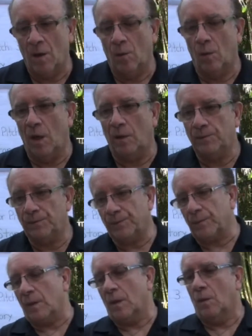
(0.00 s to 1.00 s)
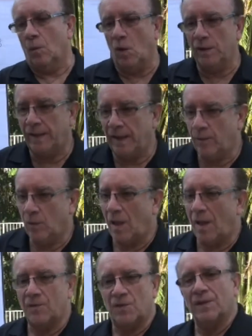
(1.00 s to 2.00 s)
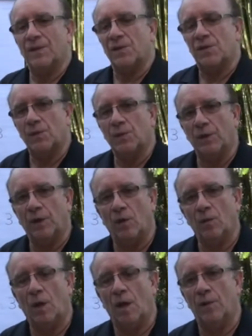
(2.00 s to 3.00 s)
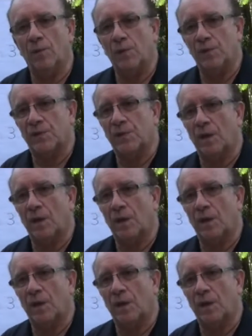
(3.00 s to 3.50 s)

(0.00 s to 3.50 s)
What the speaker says: Well, one day while I was in the studio, I was